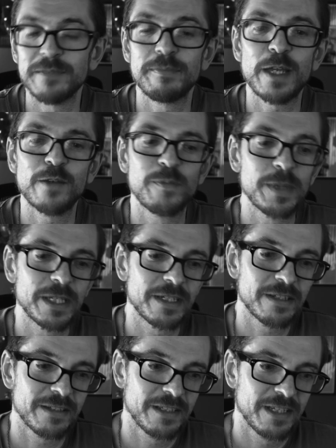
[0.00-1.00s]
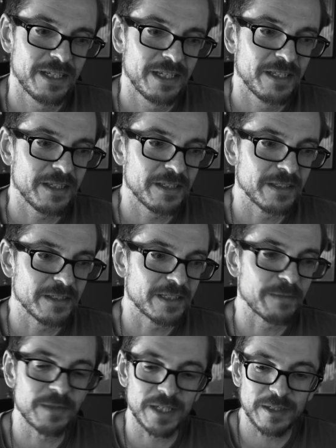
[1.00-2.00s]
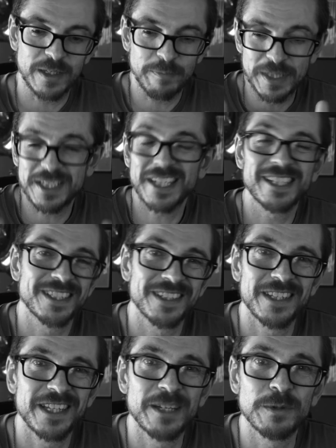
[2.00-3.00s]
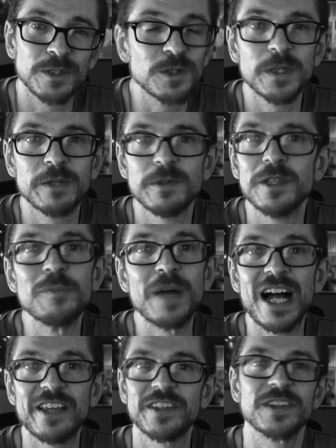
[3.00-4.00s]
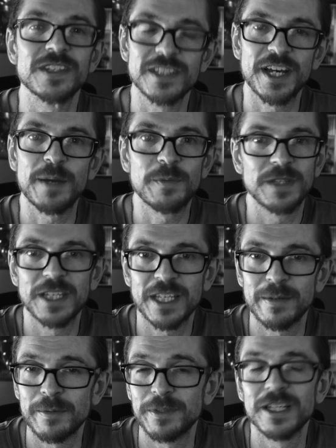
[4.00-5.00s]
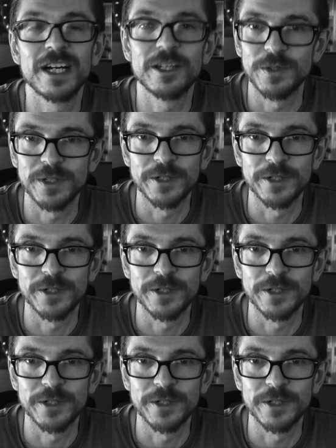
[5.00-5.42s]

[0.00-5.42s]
It may have been something in particular that they were doing with the math at the time when they came up with it. I don't